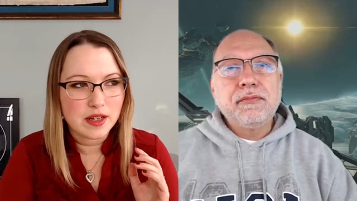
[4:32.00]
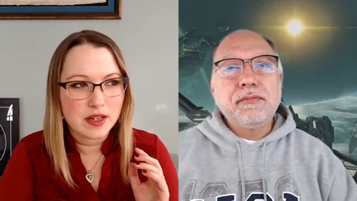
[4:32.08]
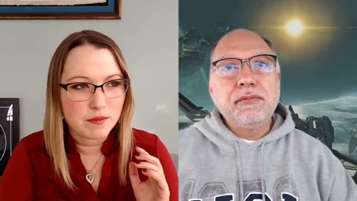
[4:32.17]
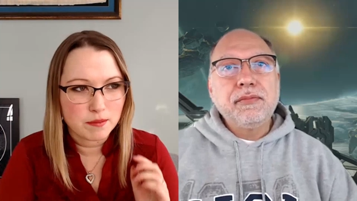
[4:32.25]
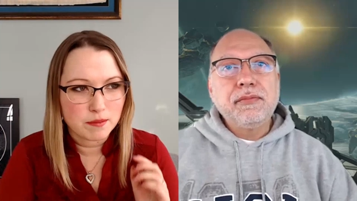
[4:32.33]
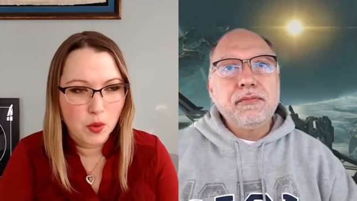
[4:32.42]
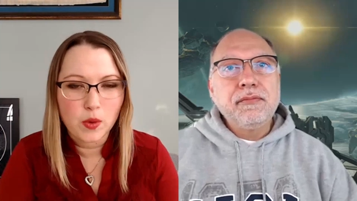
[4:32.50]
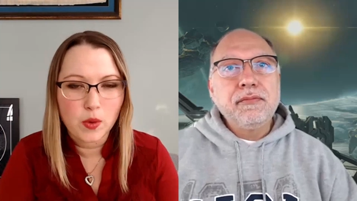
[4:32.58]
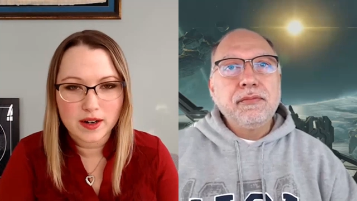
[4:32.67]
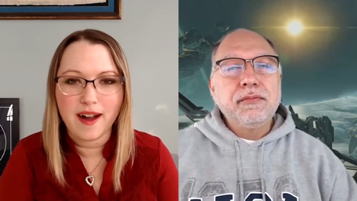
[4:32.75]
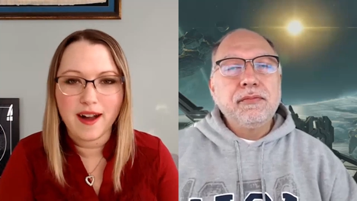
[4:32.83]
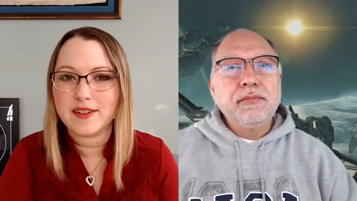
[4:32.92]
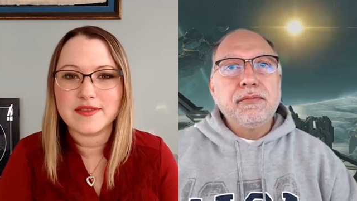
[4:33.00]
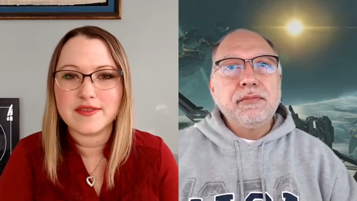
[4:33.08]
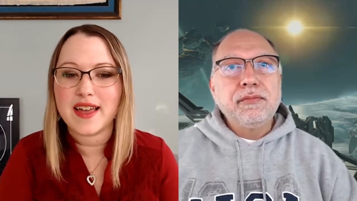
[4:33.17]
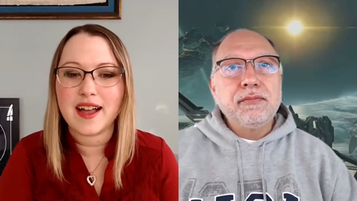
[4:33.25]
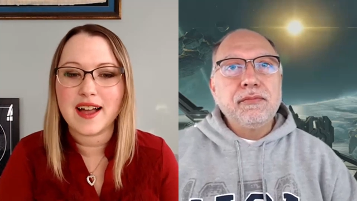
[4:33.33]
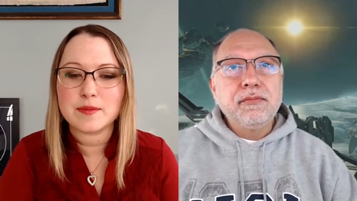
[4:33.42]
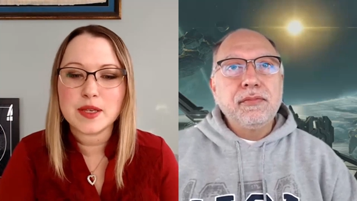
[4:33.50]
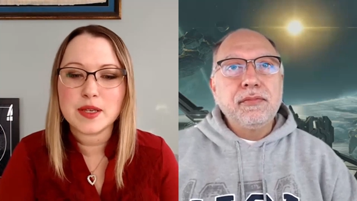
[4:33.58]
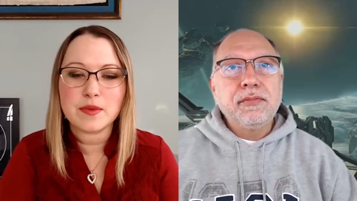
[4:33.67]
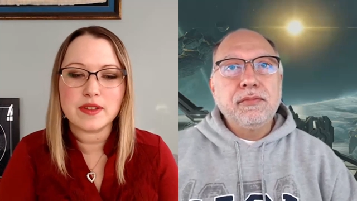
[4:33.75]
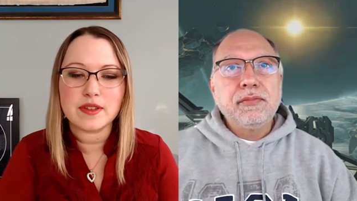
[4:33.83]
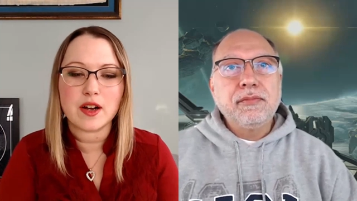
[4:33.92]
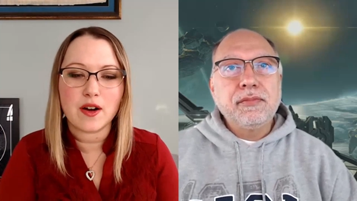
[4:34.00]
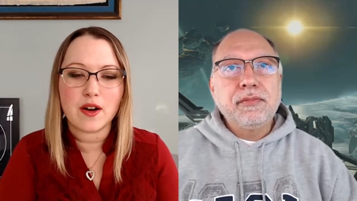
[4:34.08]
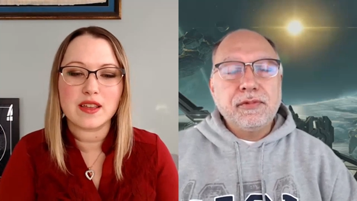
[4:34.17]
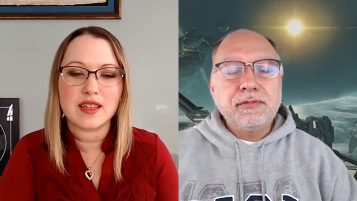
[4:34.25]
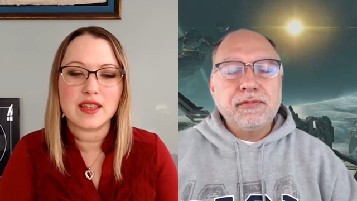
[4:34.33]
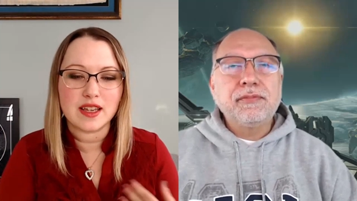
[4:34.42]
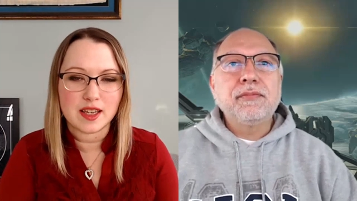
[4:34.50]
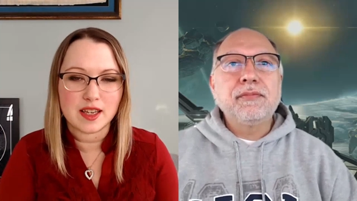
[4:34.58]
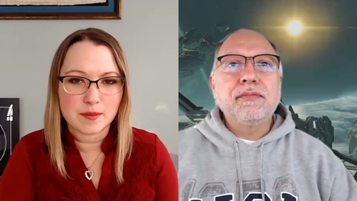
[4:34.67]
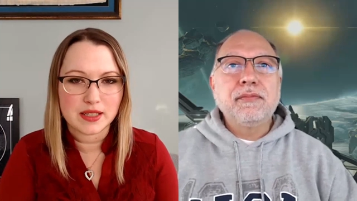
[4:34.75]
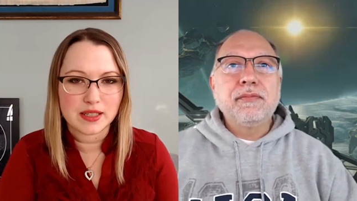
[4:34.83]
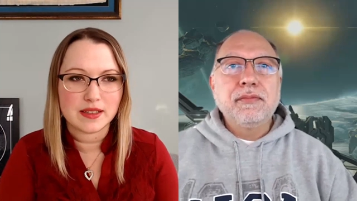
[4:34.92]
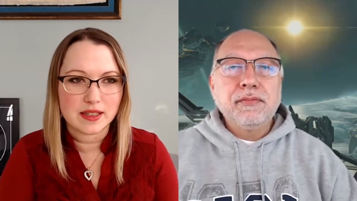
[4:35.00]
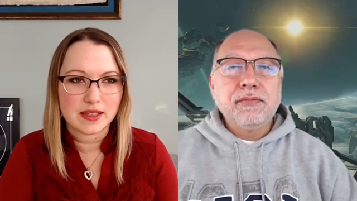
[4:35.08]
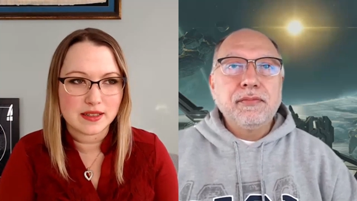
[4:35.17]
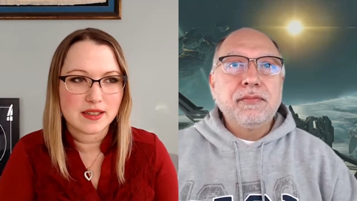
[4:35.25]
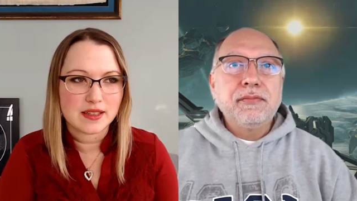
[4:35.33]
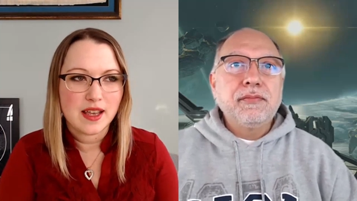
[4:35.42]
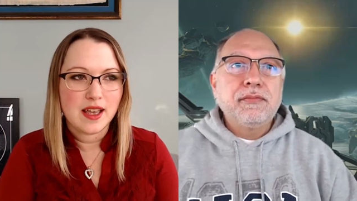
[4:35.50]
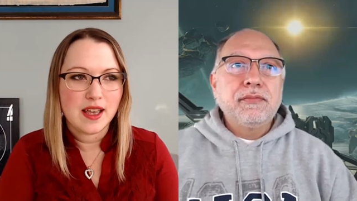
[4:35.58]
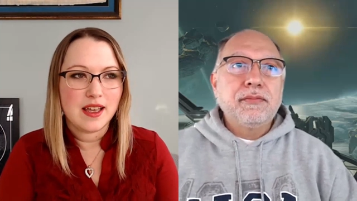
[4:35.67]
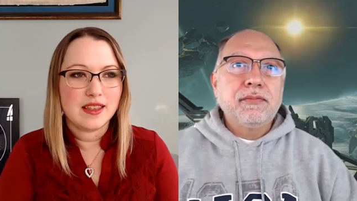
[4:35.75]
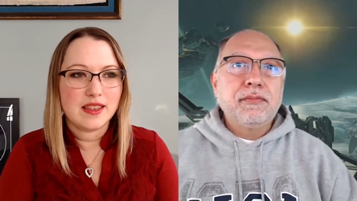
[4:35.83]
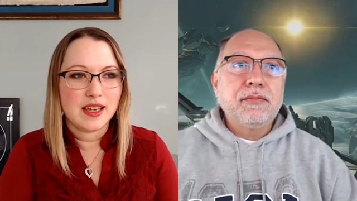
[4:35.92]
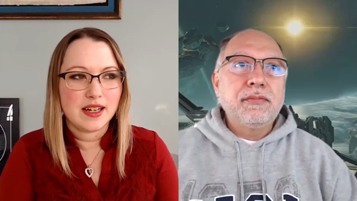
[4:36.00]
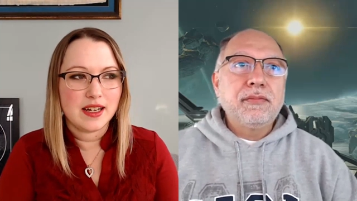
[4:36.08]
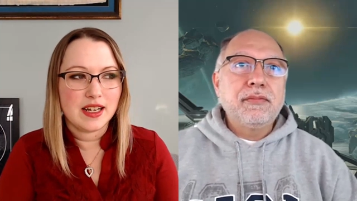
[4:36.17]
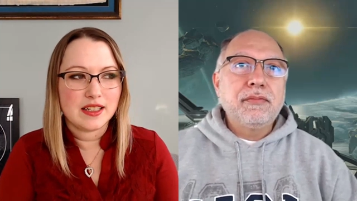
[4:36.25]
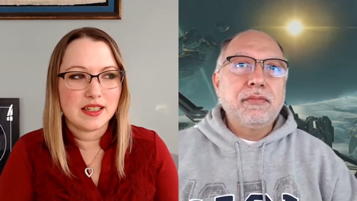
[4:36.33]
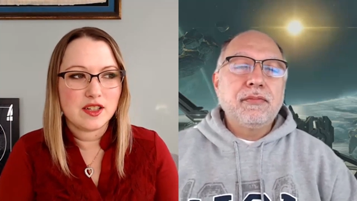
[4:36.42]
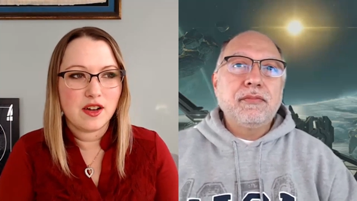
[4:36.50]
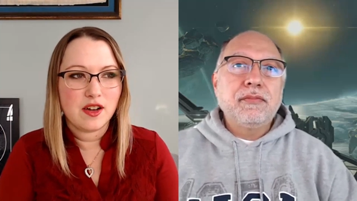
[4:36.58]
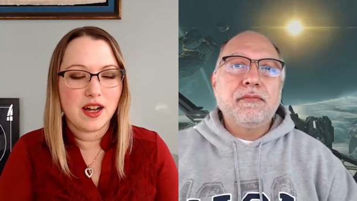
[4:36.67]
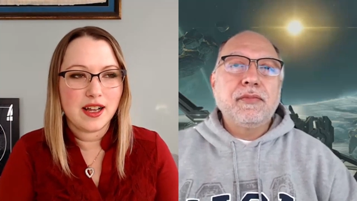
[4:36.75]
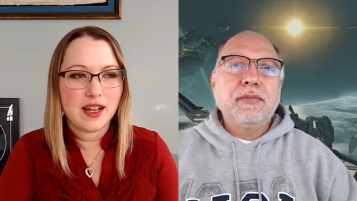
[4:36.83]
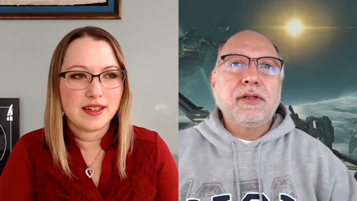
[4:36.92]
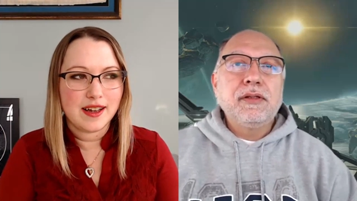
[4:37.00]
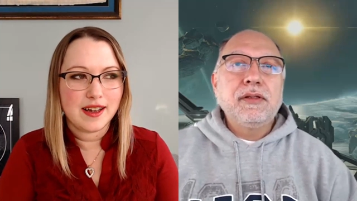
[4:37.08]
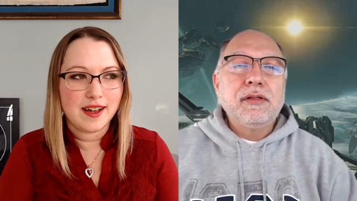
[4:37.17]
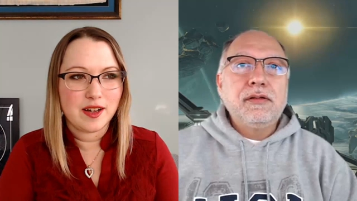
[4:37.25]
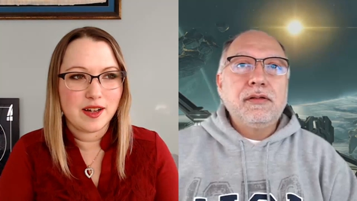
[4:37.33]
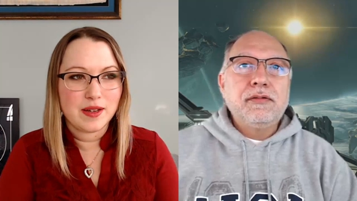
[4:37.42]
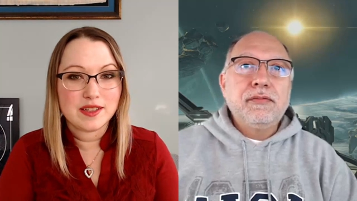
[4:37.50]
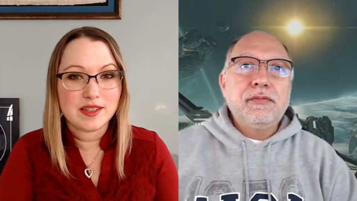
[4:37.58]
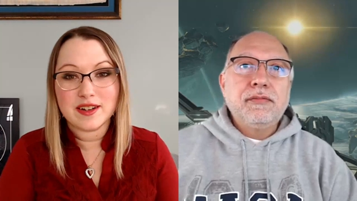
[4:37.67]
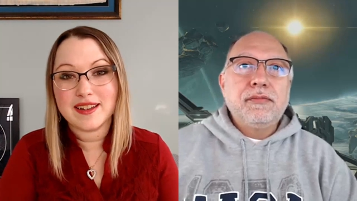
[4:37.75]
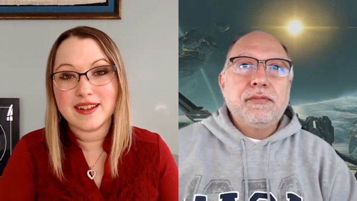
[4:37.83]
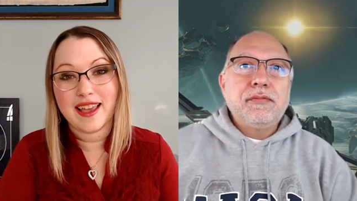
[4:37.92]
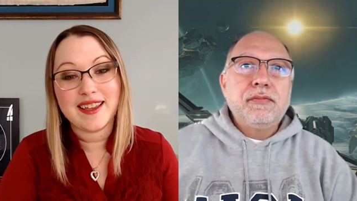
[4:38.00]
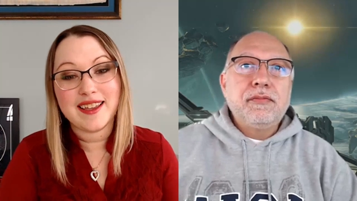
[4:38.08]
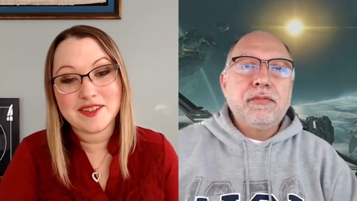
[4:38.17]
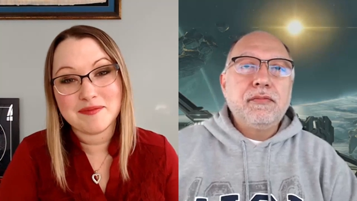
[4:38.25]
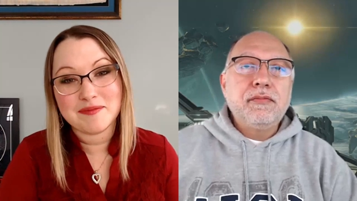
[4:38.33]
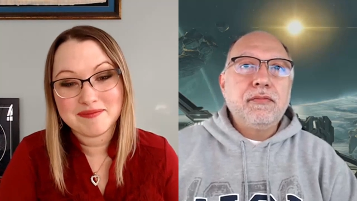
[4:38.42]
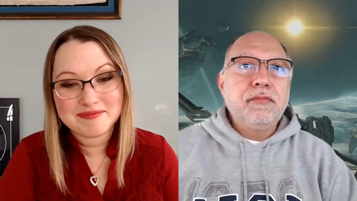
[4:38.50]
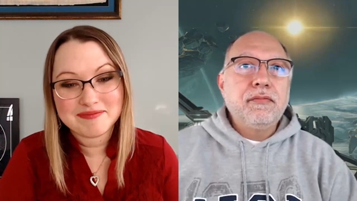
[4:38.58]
Speaker 1: we just need more of that. People that are thinking about this, that it's not a game.